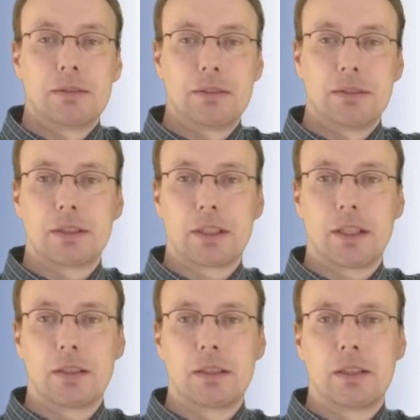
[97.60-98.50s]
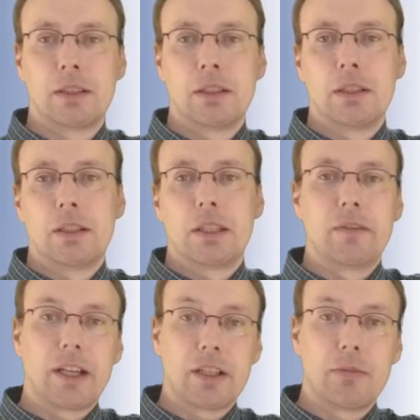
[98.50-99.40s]
okay,
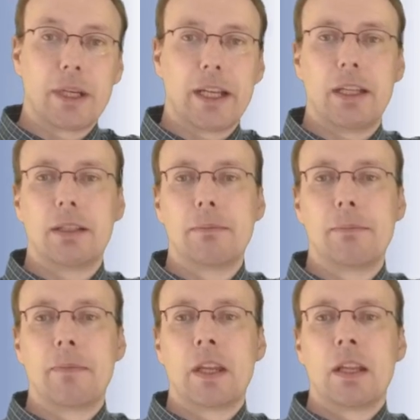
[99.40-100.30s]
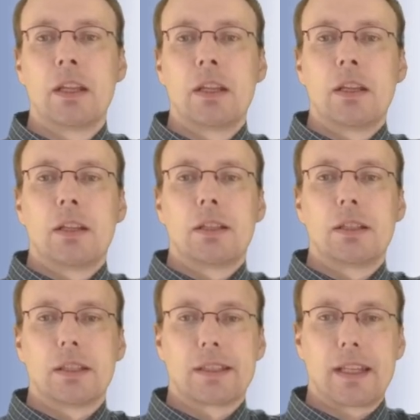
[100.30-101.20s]
divided by n.
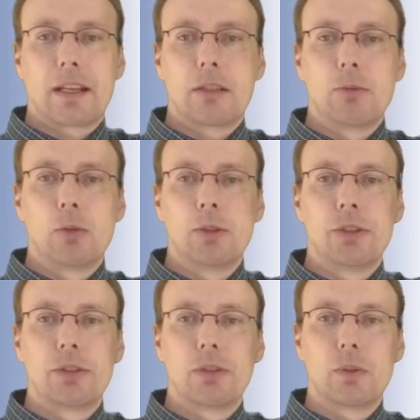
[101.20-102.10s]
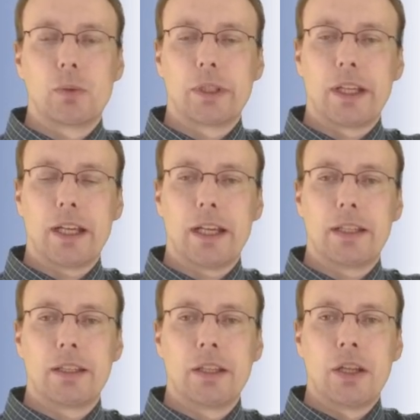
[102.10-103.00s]
The second moment, we had
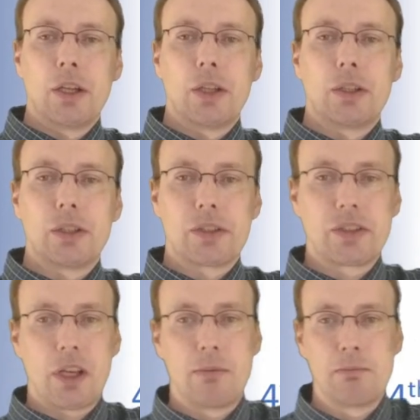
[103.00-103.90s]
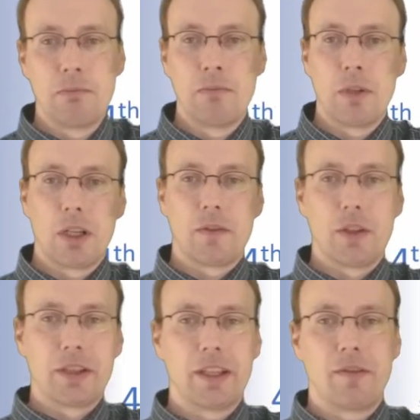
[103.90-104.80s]
the sum of
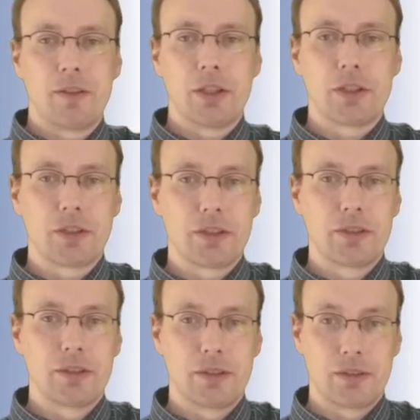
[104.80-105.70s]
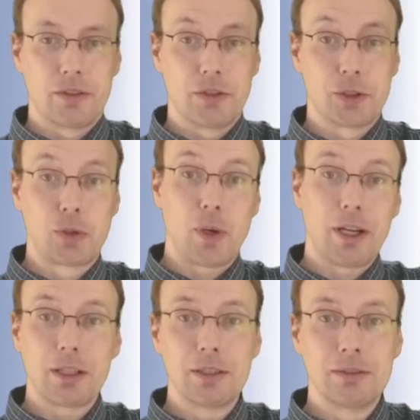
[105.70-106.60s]
the difference
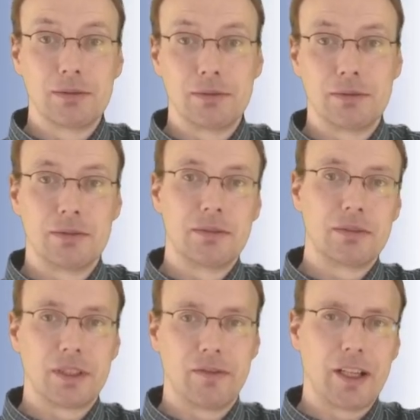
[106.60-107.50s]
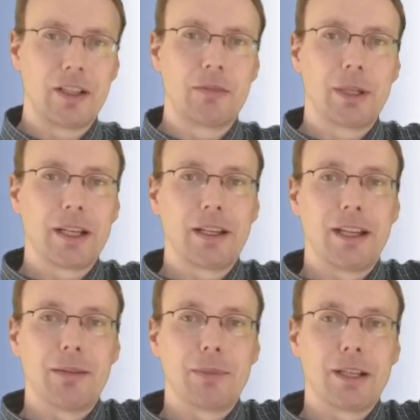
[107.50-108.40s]
squared divided by
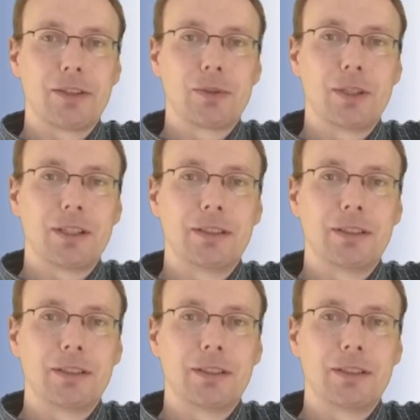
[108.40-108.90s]
n minus 1.